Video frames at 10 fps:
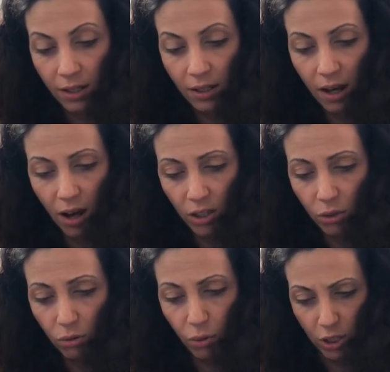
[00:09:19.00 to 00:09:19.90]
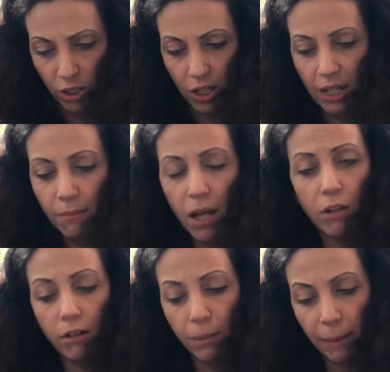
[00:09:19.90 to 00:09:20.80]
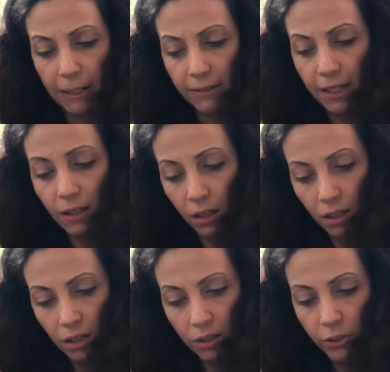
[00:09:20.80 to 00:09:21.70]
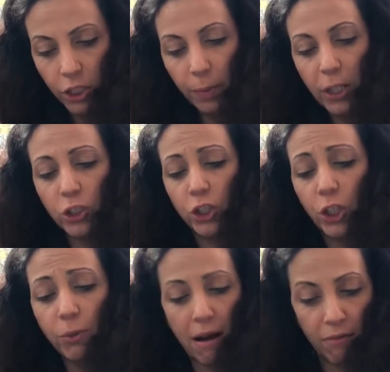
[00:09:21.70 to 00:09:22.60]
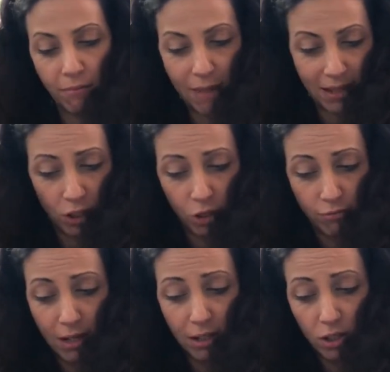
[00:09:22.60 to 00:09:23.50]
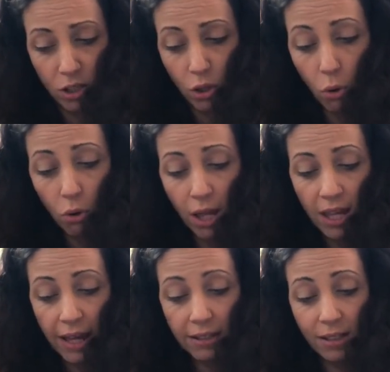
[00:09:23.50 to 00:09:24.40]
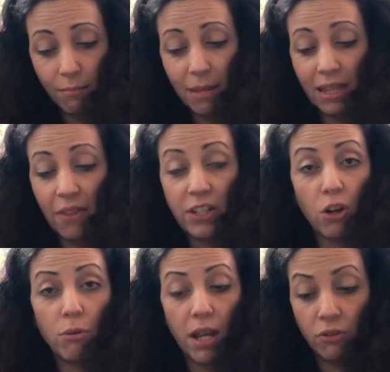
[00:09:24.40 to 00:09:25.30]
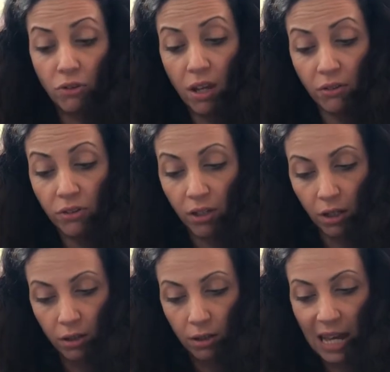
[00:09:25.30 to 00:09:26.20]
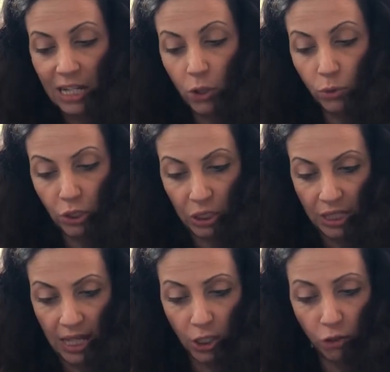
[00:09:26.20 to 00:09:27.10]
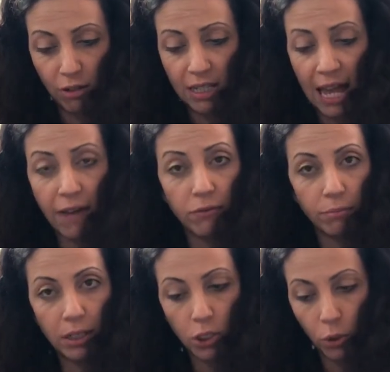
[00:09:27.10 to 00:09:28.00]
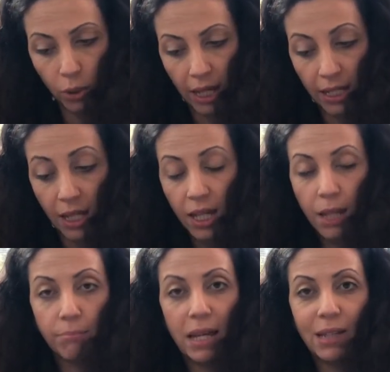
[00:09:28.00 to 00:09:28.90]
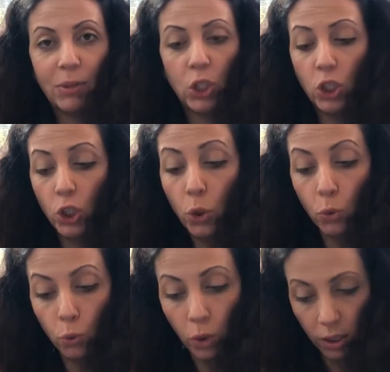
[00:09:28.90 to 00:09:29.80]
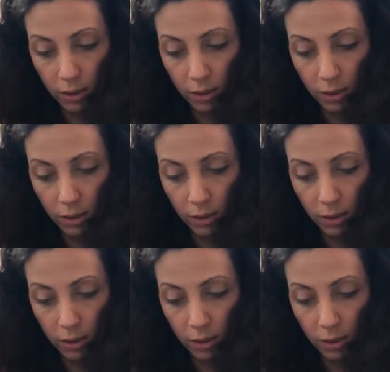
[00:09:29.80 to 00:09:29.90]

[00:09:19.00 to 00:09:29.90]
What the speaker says: "Are you questioning my credibility? Just because you haven't met a tree that can talk, it doesn't mean that they don't exist. And who's to say trees haven't been talking? Maybe you,"